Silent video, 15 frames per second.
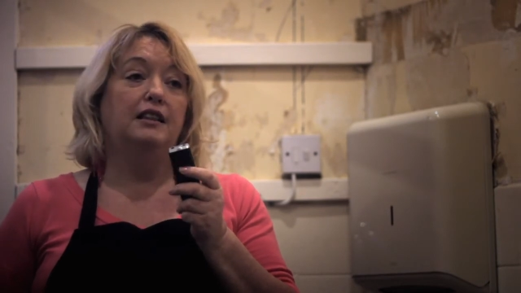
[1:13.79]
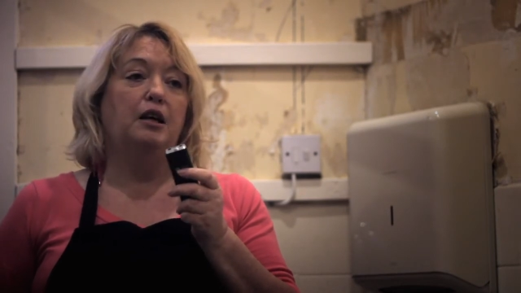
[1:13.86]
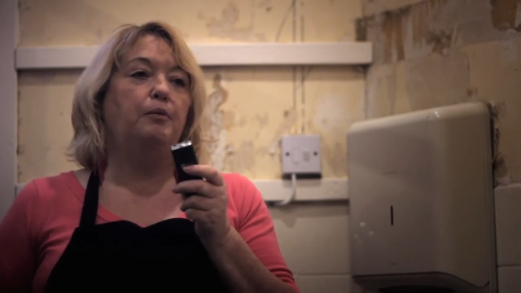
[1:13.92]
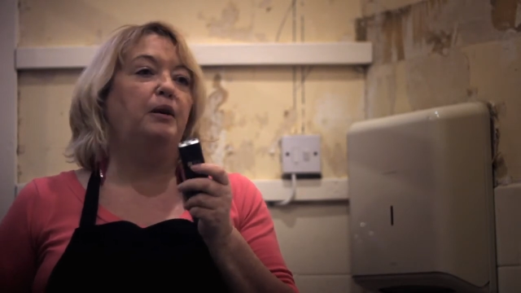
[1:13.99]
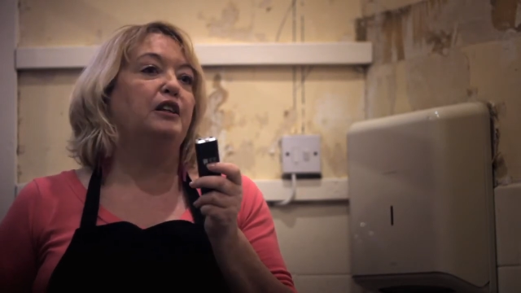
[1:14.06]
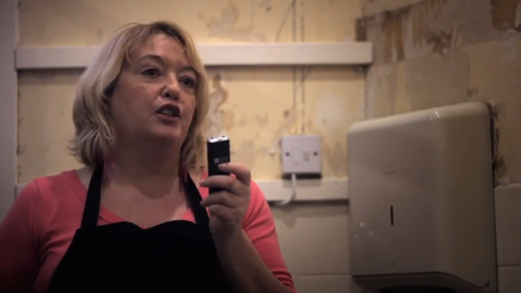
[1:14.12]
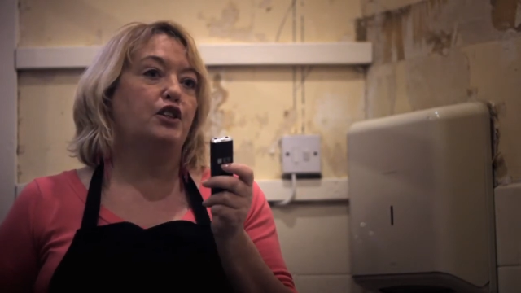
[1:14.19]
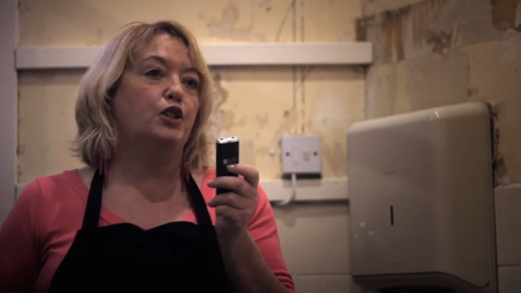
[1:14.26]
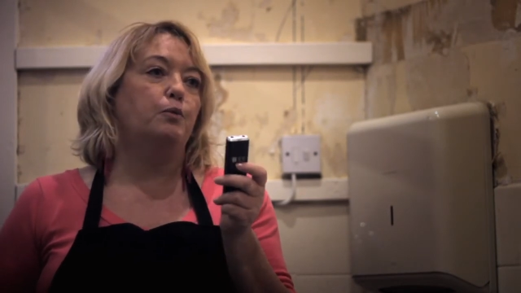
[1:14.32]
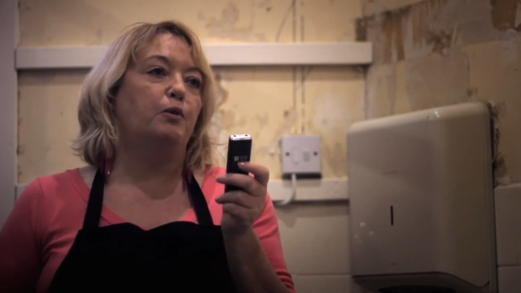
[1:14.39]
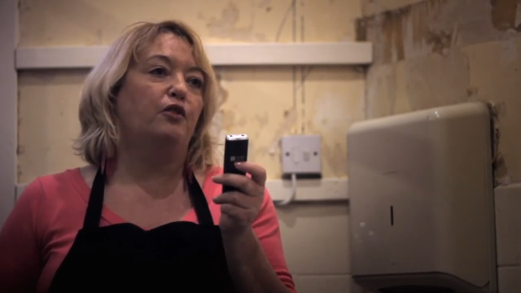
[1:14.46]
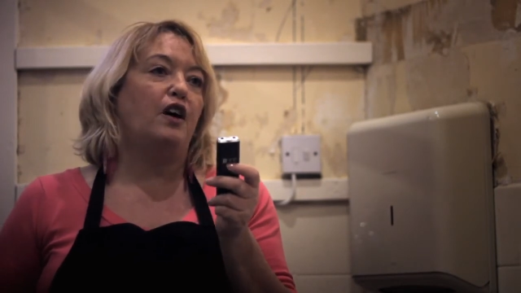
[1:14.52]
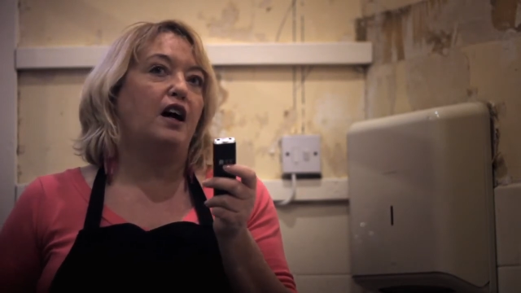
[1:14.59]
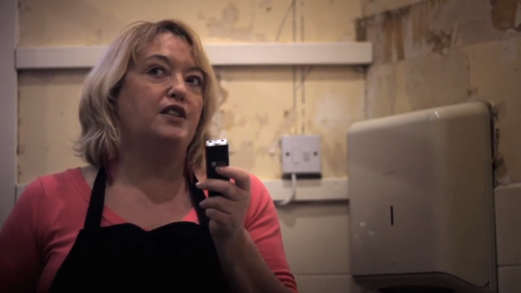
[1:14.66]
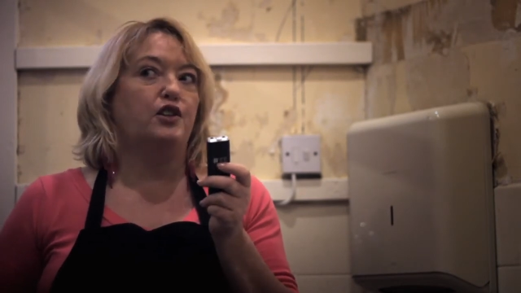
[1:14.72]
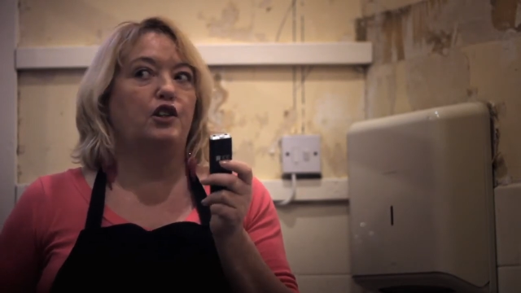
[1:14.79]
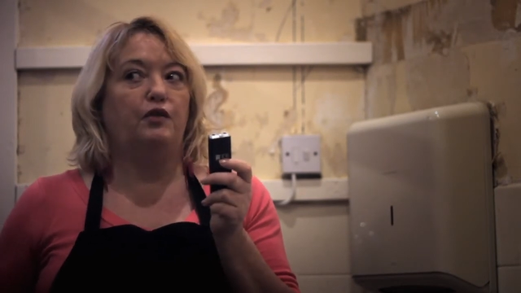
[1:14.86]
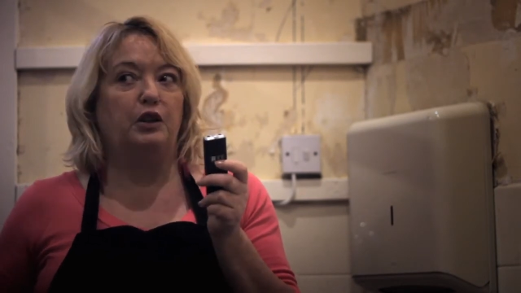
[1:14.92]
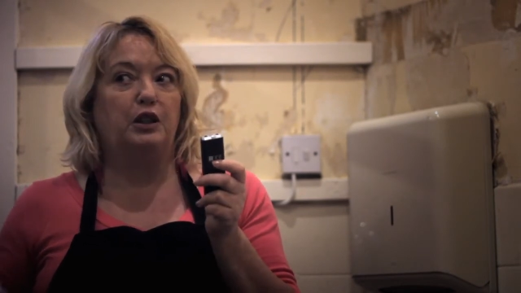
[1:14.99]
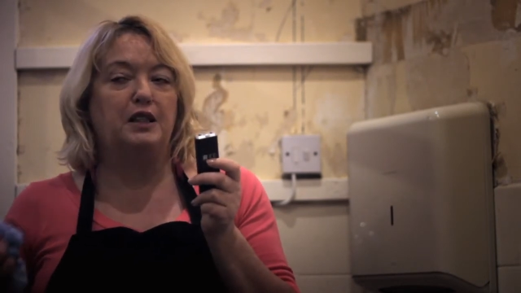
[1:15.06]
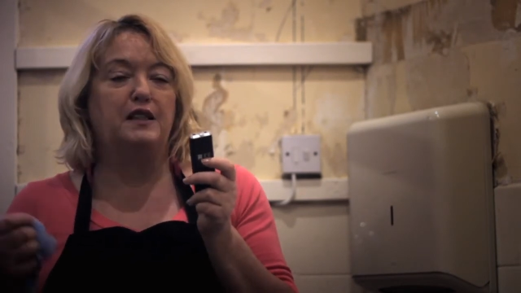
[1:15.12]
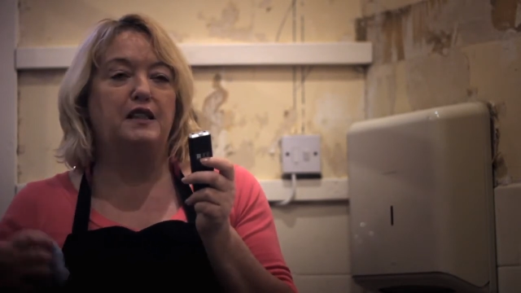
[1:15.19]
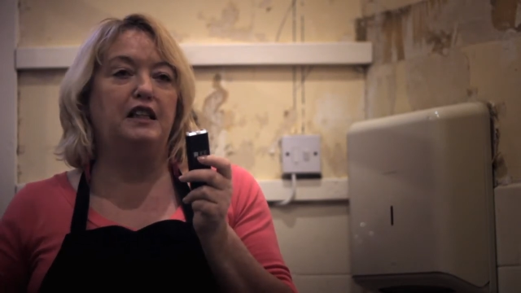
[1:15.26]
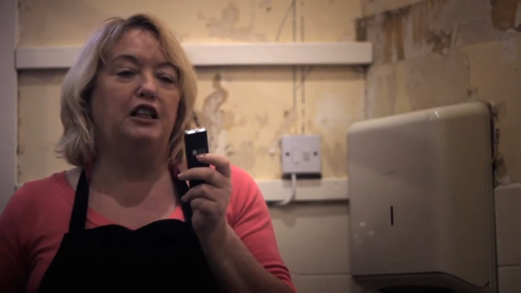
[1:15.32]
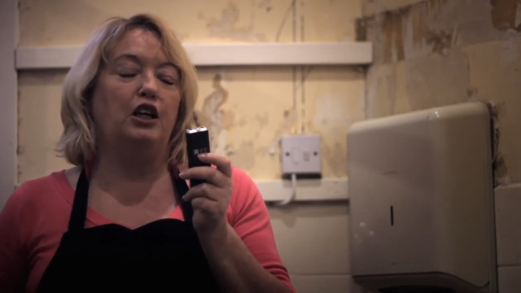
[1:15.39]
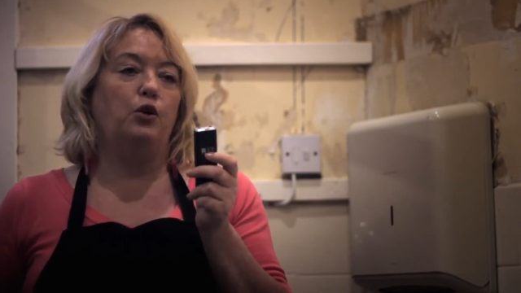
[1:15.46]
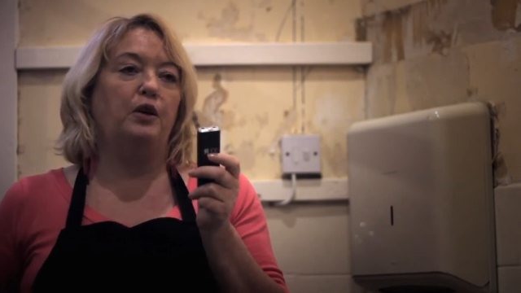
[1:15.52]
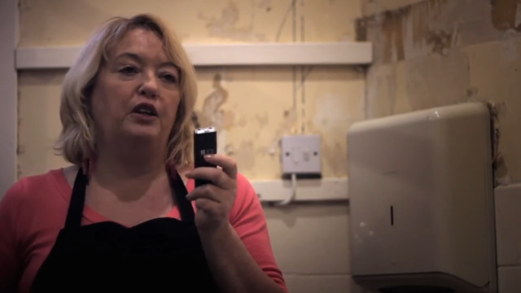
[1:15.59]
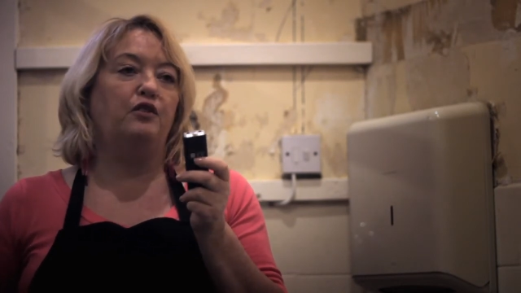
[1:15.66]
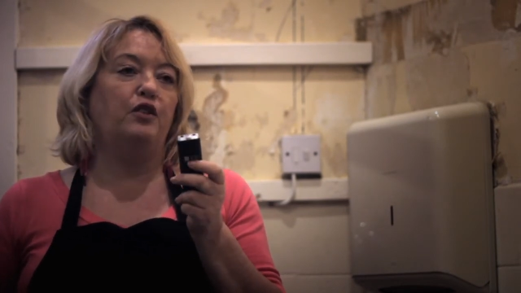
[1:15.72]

being the supervisor of a casino in